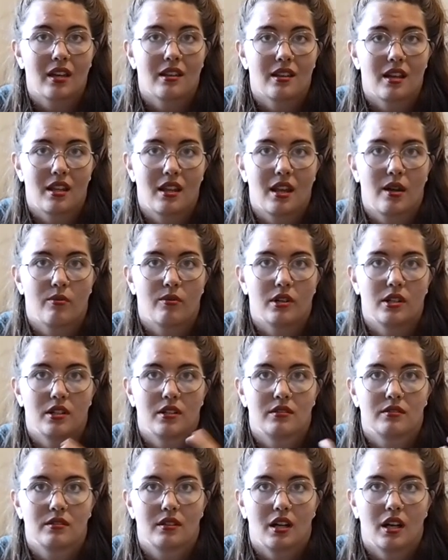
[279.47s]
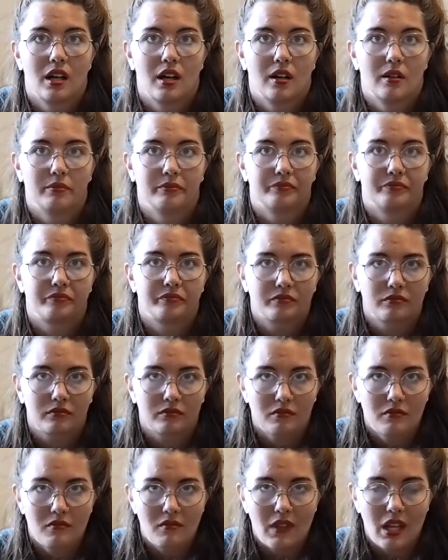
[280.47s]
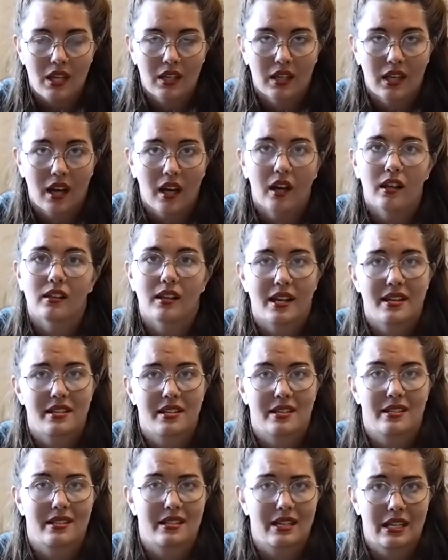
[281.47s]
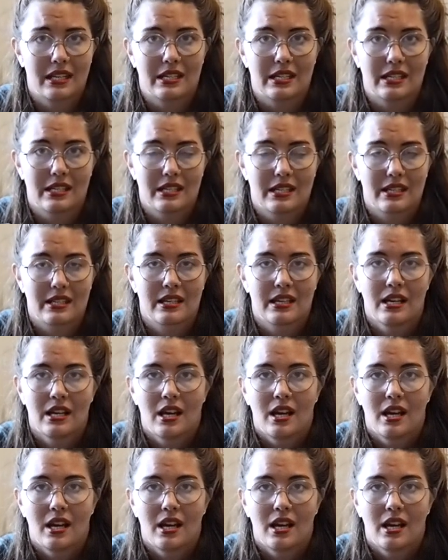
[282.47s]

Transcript: and then they would get a lesser sentence.